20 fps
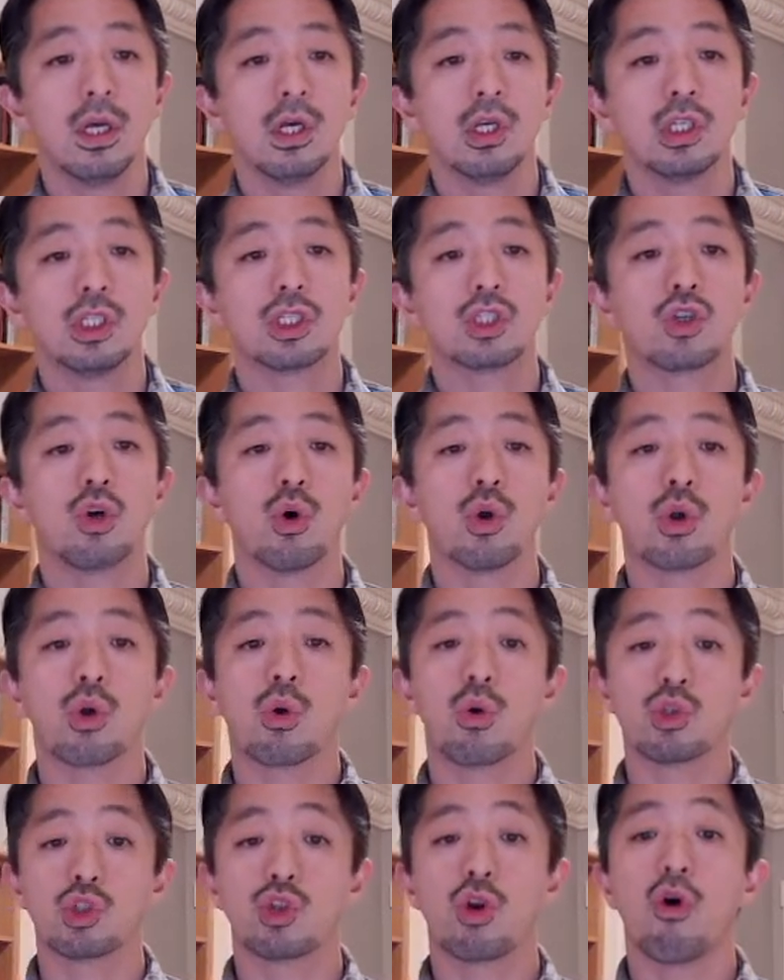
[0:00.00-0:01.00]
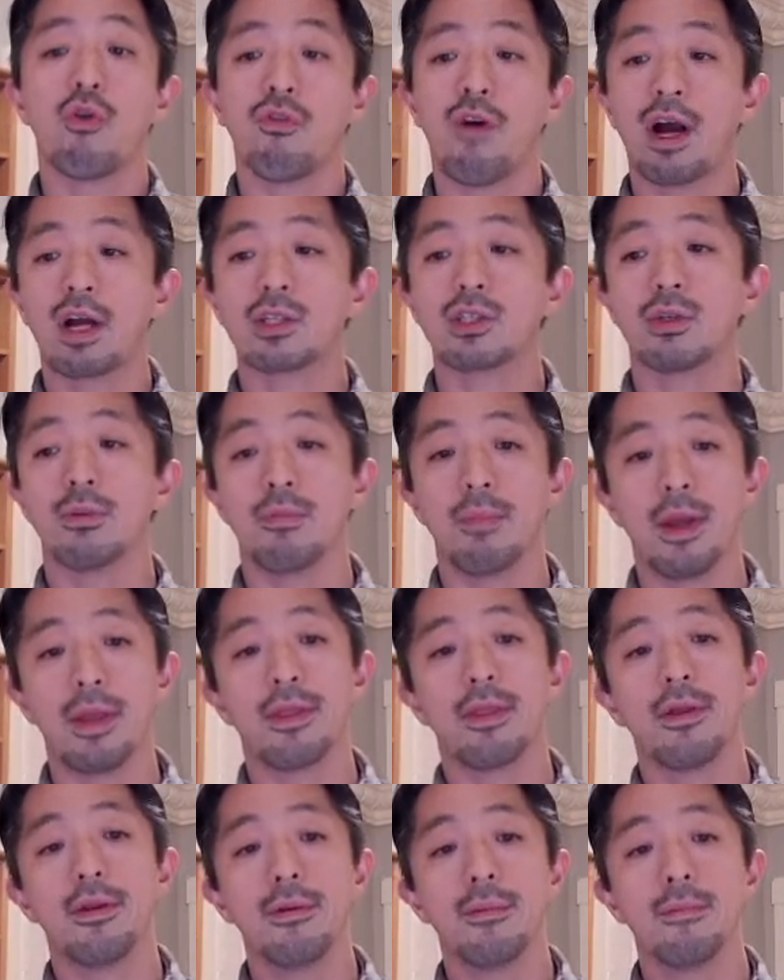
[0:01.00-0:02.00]
It's called control function
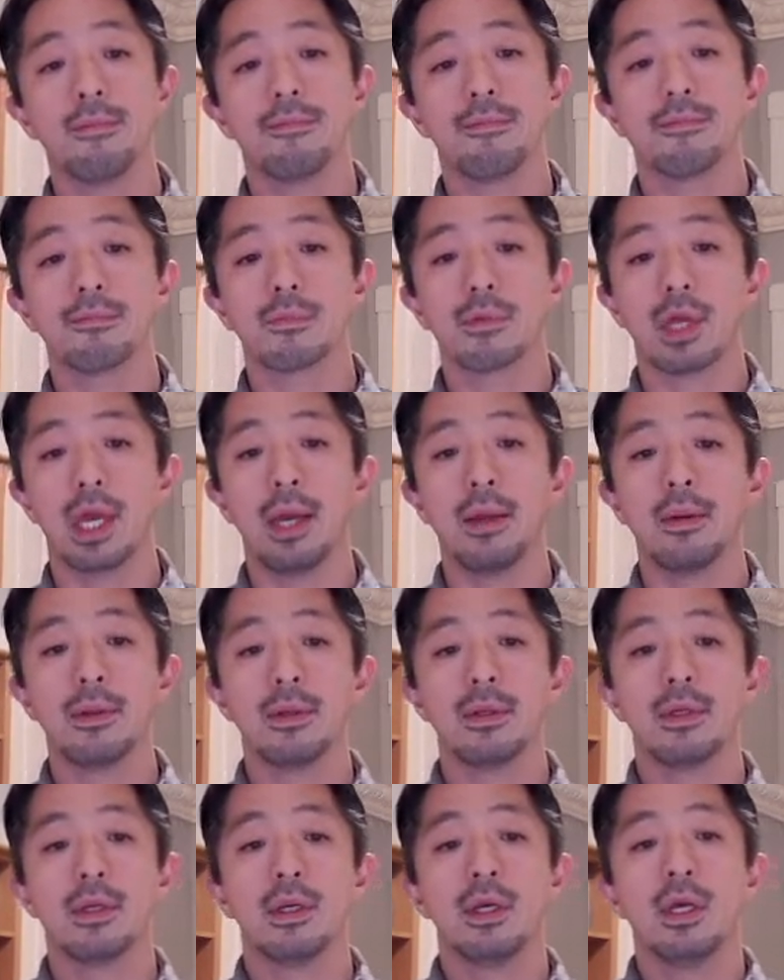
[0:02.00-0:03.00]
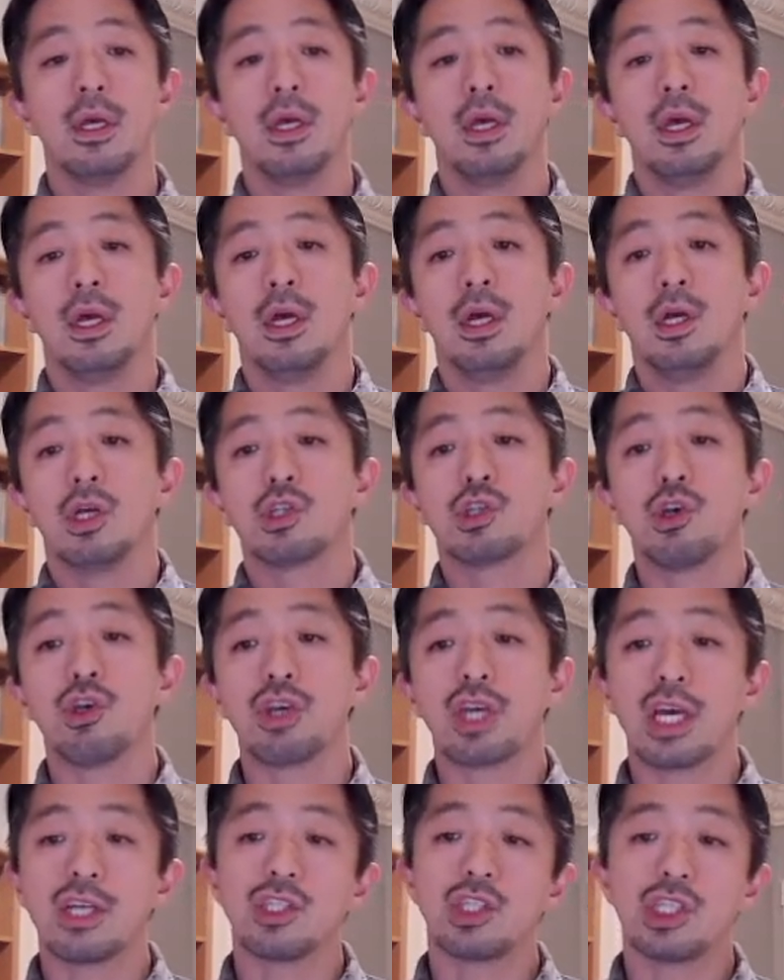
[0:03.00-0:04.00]
method. Okay. So you
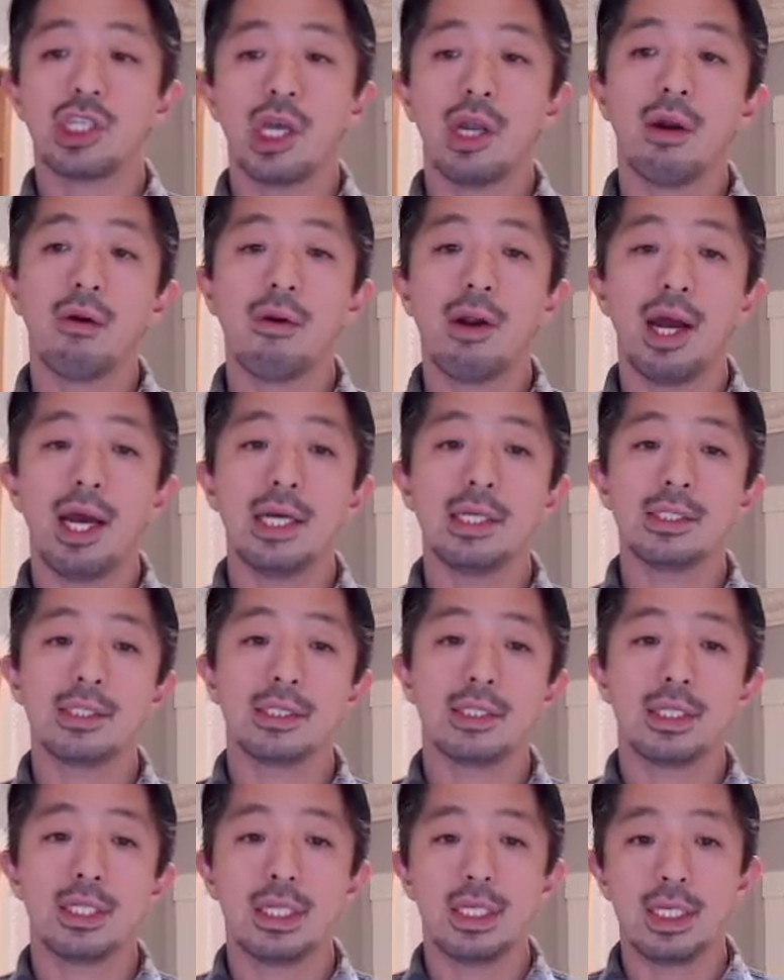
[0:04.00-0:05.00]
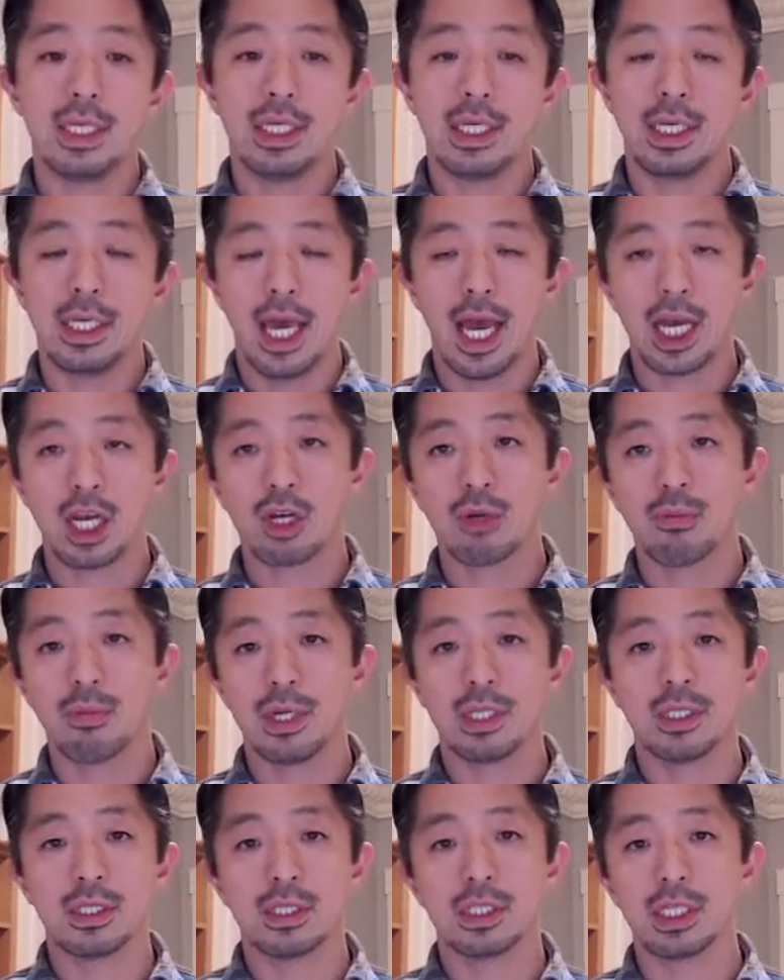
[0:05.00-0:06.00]
can generalize the
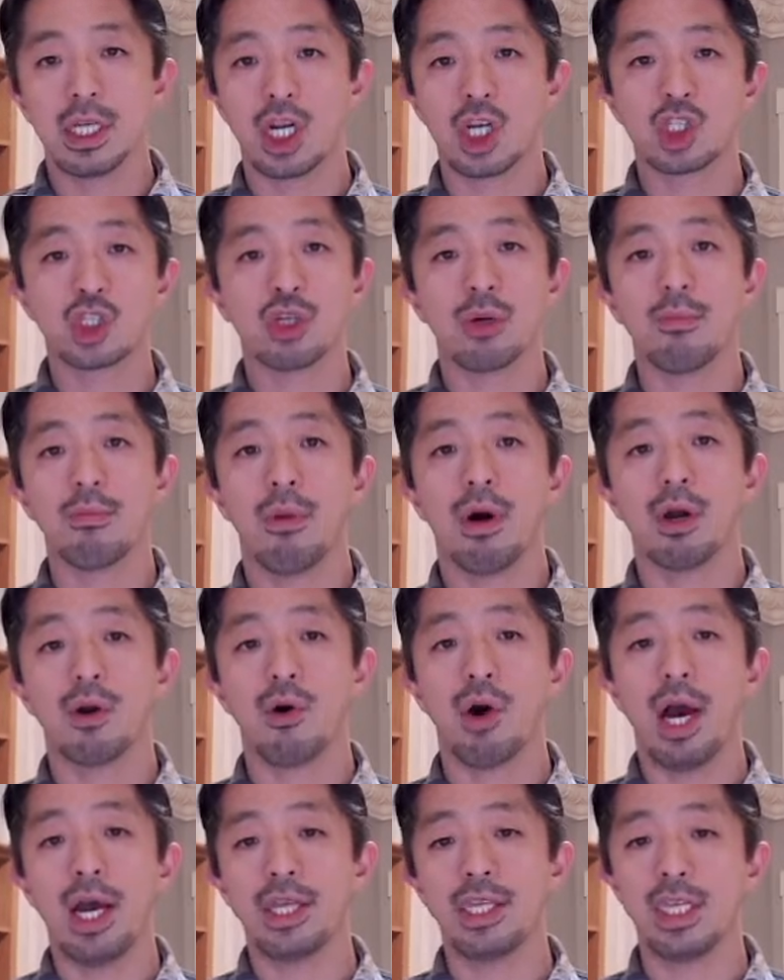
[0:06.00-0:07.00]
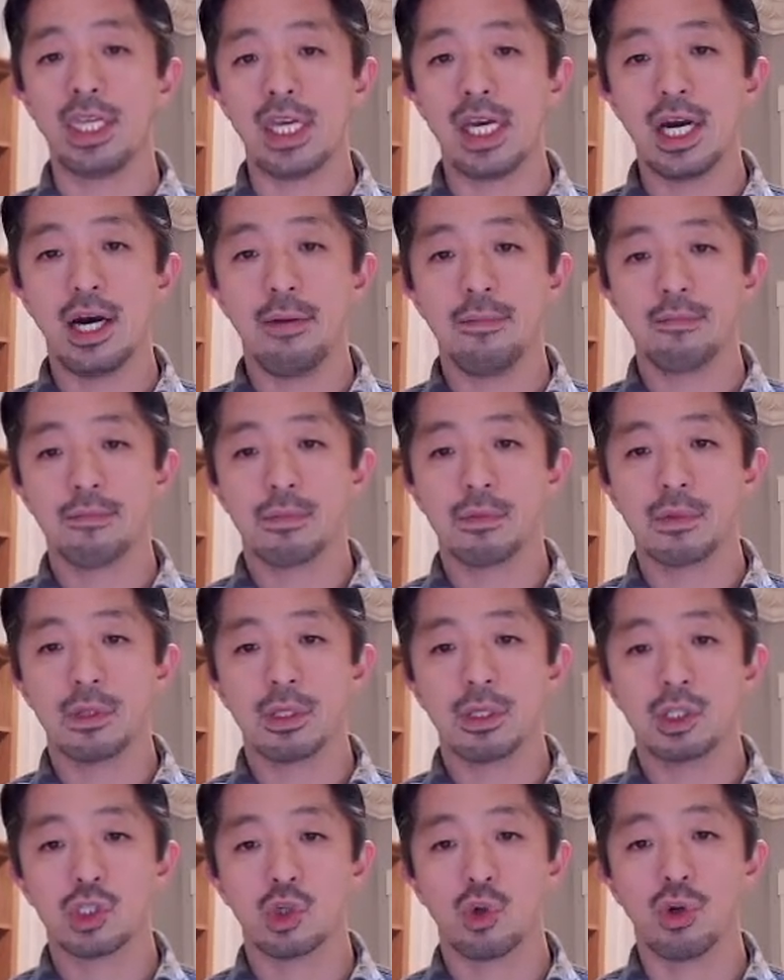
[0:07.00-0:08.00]
Heckman selection model idea.
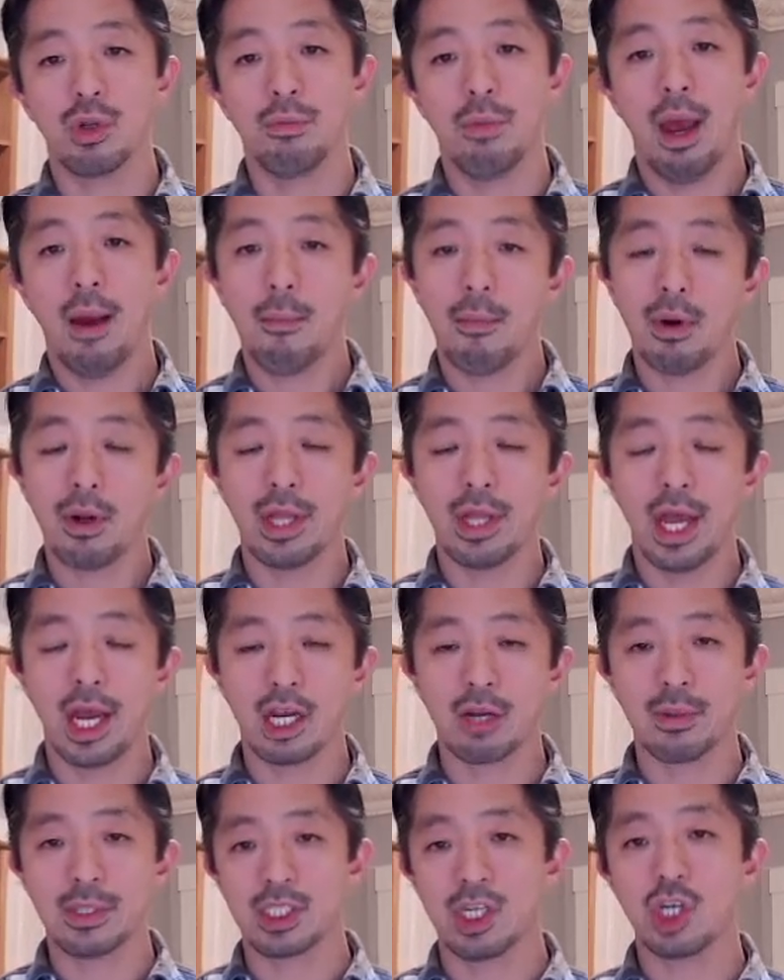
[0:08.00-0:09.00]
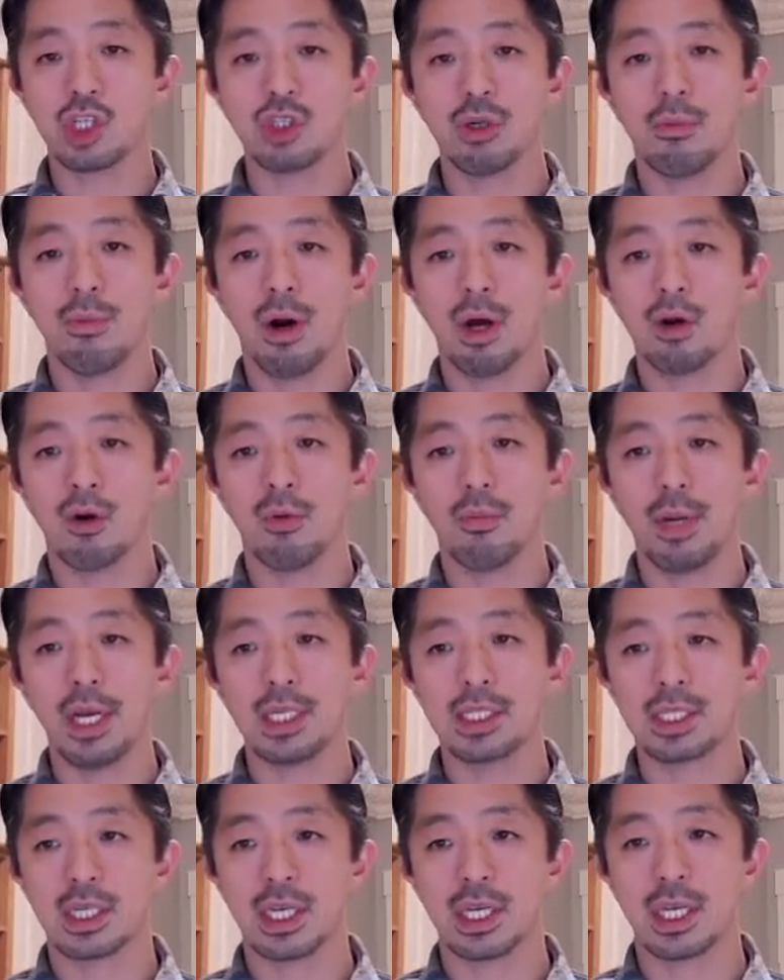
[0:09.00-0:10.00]
So remember the Heckman selection model
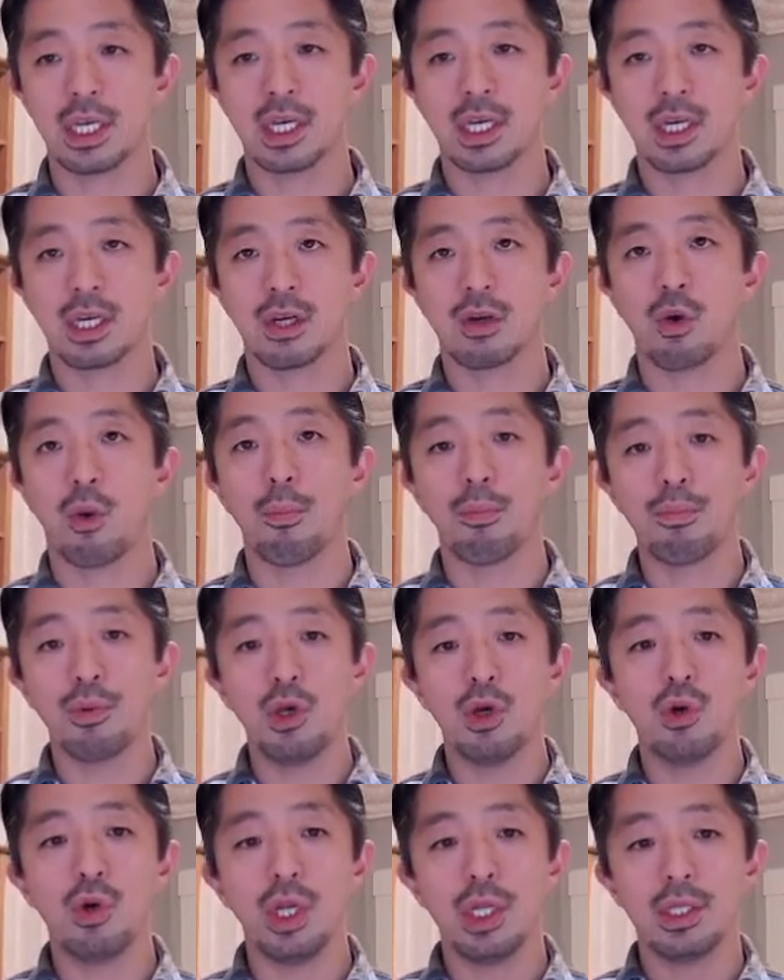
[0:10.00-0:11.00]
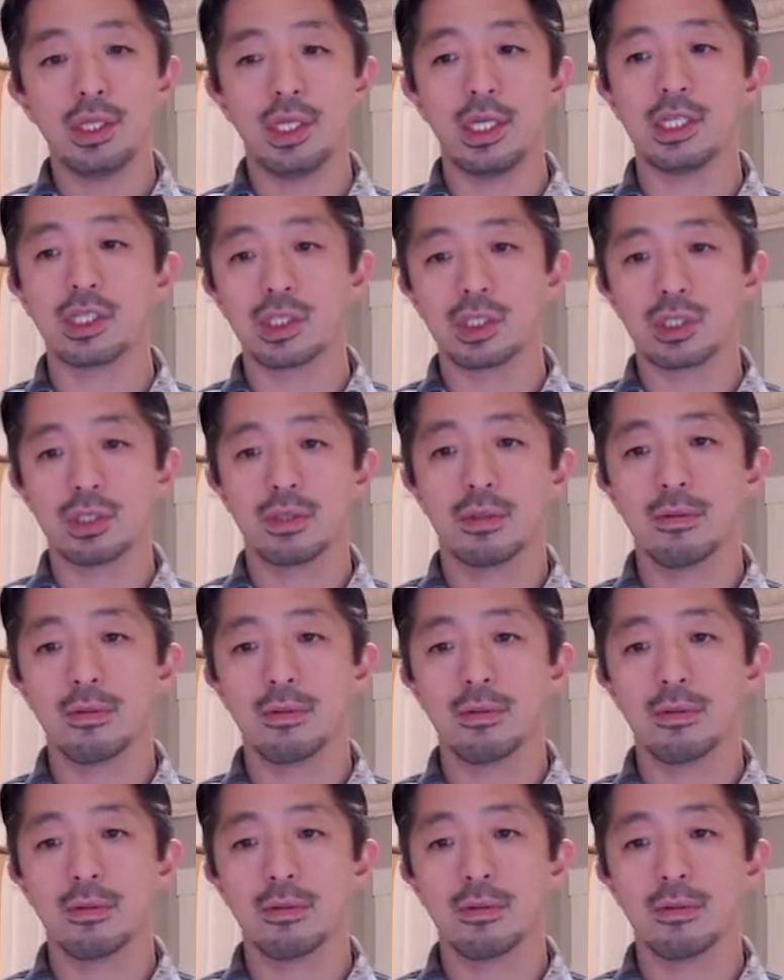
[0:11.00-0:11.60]
basically computed this